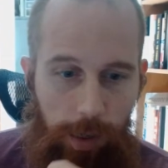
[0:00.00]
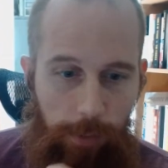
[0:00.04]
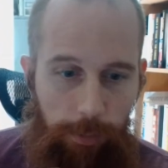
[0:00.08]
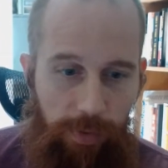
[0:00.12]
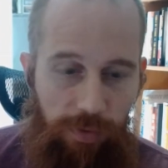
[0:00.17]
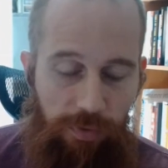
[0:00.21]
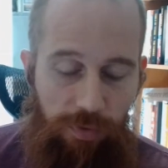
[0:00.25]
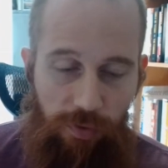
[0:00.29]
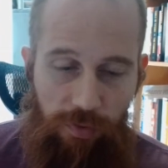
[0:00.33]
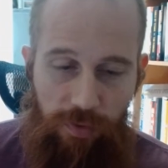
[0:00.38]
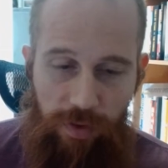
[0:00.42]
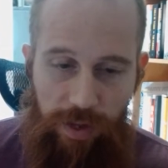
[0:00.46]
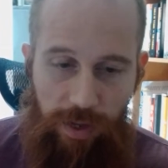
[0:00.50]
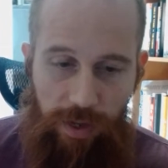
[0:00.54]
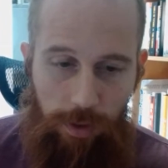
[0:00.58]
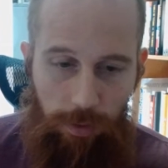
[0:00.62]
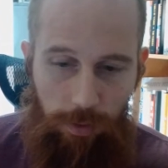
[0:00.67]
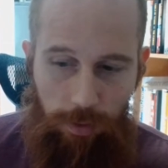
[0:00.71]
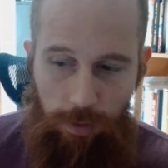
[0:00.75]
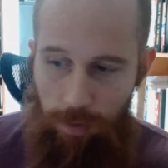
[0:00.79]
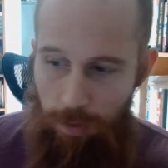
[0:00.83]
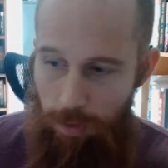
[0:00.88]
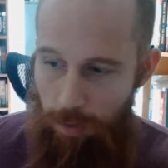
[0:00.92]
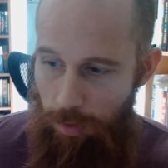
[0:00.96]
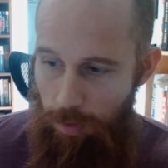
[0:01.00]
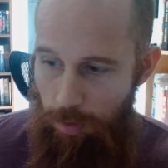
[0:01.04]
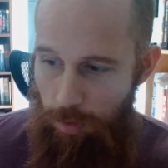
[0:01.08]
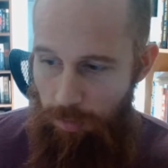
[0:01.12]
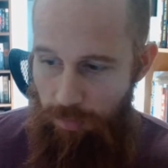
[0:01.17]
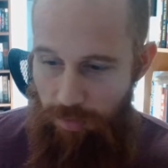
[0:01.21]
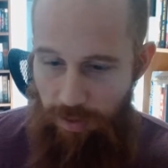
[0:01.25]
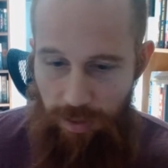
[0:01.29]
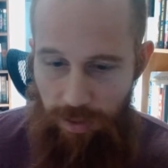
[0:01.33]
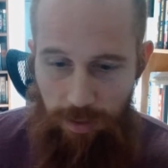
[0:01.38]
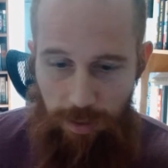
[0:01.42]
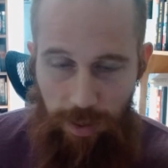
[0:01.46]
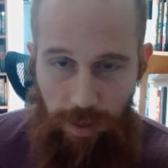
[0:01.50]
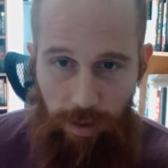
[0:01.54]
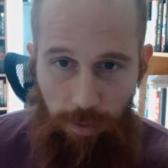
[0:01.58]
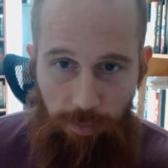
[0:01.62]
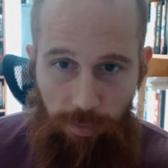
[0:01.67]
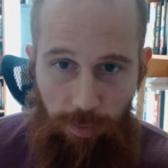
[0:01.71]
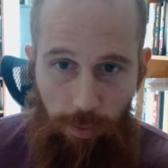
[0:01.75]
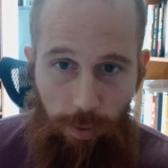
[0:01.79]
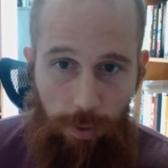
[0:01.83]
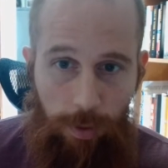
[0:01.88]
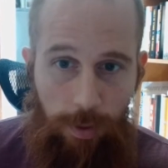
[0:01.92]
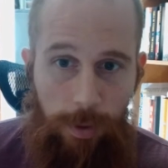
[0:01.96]
If you found it
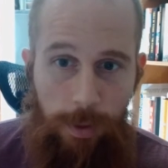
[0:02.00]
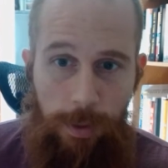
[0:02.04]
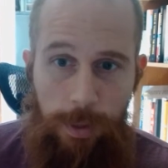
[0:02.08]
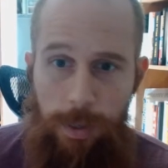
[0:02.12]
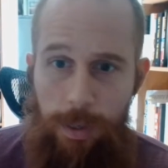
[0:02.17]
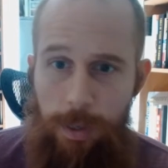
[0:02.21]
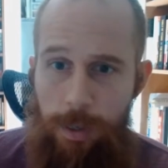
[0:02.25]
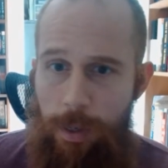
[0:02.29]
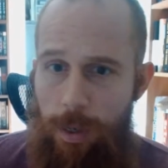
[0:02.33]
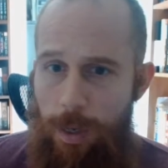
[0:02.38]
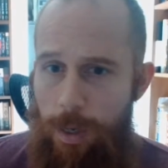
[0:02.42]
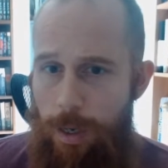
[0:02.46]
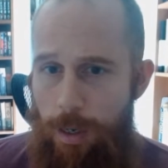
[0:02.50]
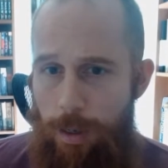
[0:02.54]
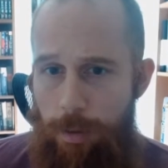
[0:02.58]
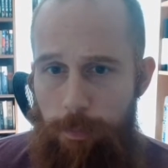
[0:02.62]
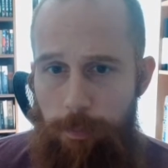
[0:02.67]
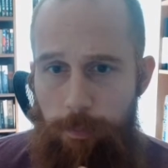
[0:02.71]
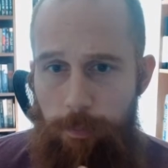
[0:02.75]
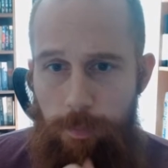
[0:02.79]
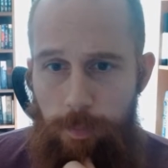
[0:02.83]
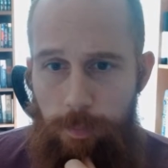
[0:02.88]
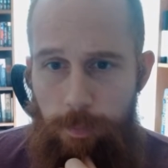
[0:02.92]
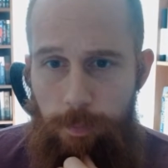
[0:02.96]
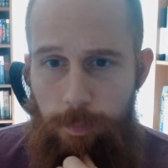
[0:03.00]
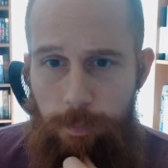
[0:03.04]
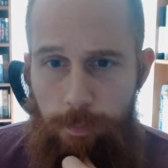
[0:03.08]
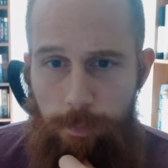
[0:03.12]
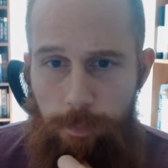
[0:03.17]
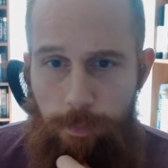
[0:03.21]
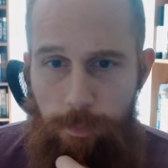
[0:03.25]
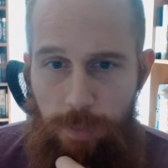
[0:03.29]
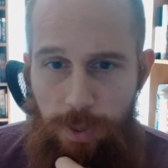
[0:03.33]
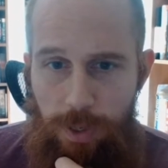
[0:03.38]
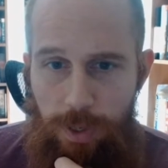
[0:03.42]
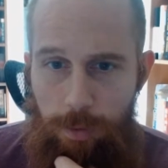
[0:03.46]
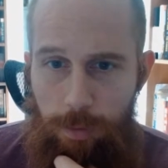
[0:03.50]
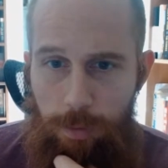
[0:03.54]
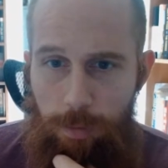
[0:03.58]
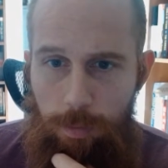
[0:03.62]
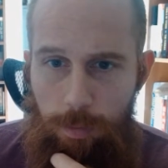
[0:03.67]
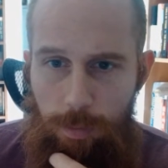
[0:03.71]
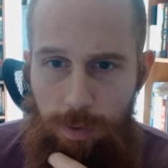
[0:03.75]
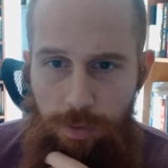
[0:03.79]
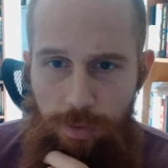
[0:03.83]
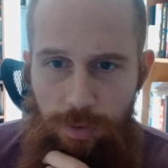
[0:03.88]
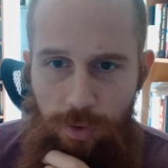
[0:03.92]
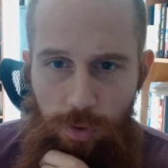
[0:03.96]
helpful, give
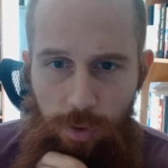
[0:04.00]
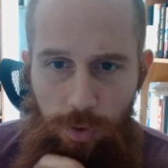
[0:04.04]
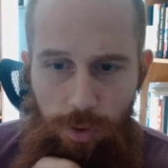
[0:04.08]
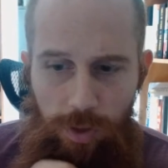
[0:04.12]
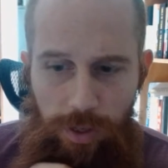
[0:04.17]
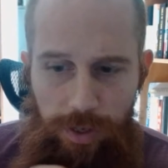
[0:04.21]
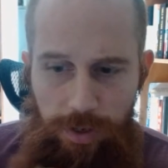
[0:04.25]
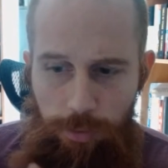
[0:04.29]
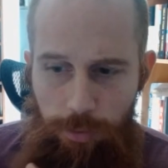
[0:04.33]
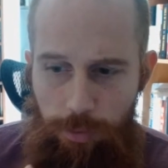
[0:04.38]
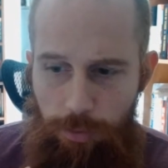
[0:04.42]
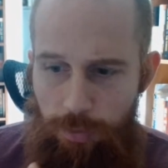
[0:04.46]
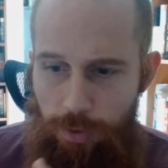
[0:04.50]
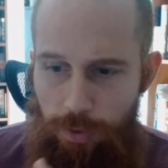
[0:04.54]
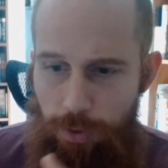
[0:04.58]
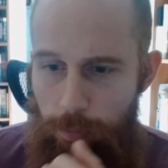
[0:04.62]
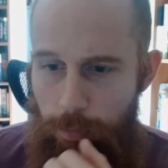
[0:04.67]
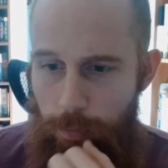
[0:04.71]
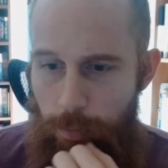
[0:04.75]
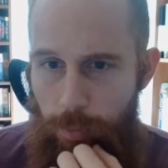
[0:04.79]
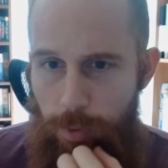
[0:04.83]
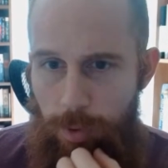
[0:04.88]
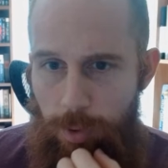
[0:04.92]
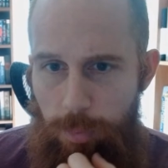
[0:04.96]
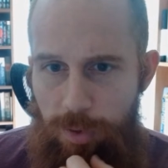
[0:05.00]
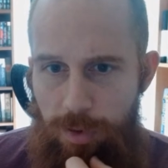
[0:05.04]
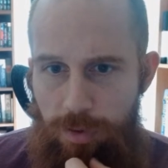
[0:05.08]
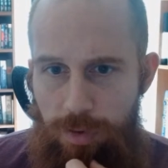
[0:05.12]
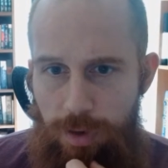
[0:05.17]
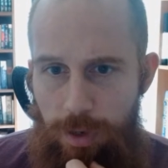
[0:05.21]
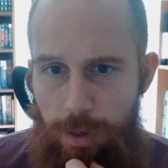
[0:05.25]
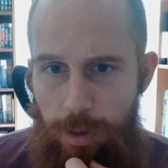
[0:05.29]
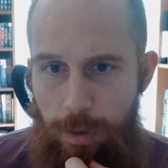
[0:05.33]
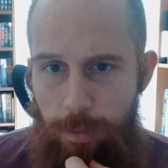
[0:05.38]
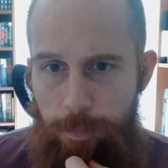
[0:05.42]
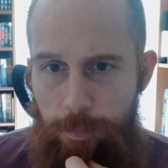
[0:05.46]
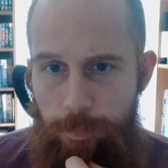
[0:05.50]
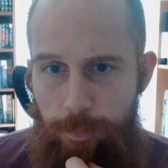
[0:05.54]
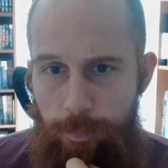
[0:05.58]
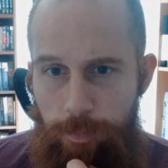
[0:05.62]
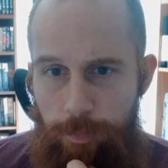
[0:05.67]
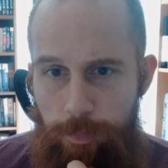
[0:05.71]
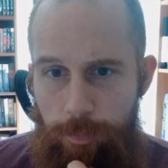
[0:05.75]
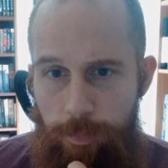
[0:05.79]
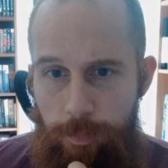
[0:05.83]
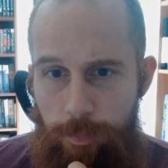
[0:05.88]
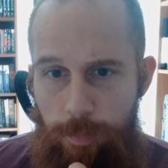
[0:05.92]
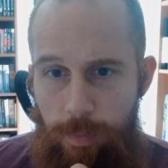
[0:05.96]
us a little like and review. We appreciate it.
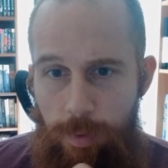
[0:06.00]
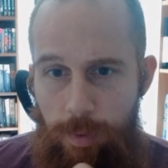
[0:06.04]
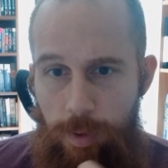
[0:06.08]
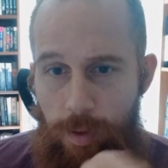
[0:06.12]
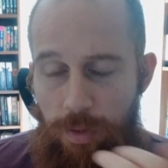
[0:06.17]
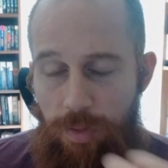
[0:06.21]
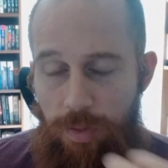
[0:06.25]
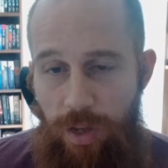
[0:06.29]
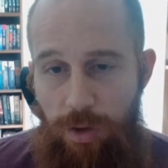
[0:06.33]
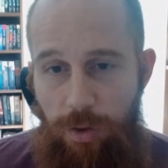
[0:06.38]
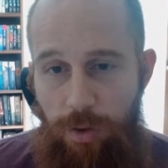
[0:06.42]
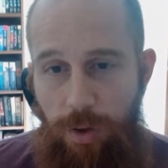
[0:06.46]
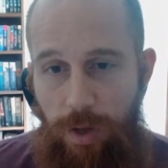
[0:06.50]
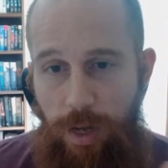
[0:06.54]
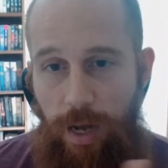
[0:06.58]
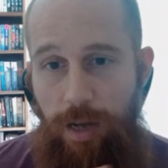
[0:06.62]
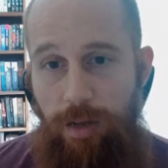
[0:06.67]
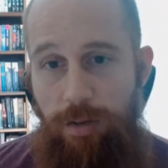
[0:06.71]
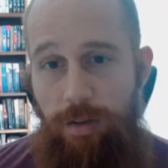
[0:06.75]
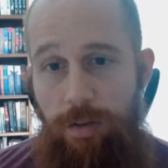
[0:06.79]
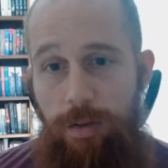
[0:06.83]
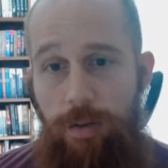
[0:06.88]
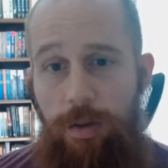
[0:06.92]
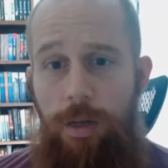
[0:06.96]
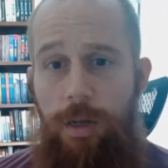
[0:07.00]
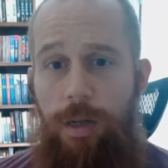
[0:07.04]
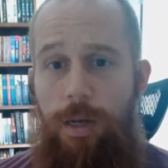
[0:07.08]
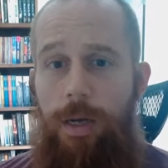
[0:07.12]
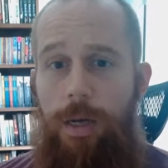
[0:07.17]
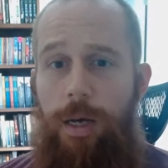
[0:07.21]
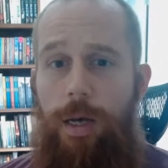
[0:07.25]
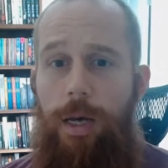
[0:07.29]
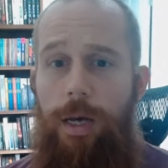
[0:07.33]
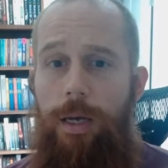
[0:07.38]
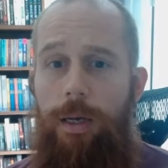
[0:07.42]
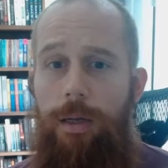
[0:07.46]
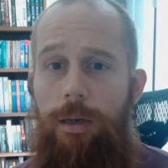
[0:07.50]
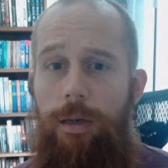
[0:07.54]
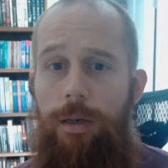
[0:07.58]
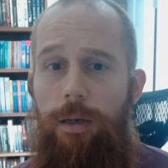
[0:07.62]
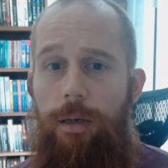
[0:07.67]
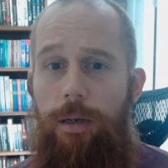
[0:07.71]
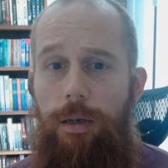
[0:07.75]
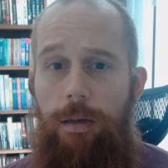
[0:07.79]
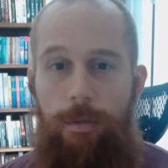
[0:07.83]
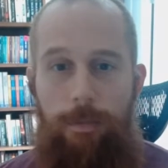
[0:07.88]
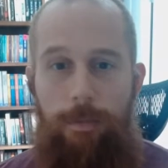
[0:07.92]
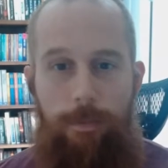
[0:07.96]
Thank you guys,
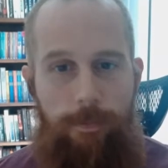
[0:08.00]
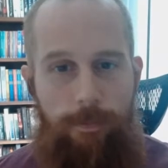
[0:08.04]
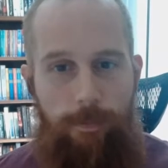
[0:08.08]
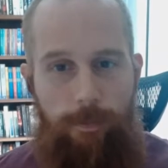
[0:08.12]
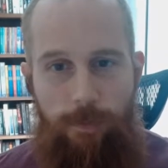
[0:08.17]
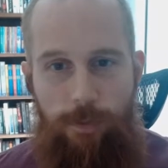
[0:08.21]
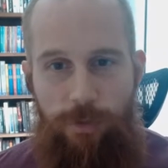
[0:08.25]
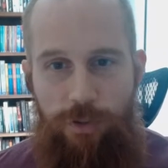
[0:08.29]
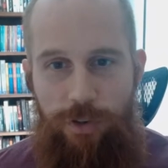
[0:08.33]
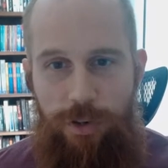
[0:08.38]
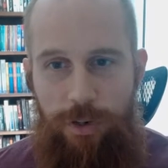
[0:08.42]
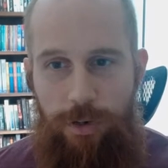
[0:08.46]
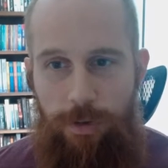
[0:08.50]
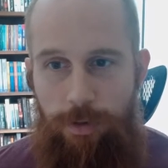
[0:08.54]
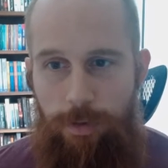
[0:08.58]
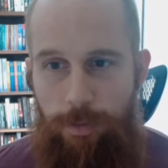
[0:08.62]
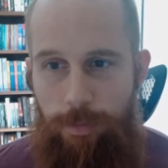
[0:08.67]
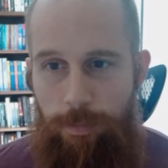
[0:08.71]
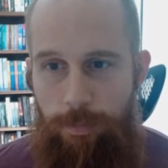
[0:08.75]
and cheers.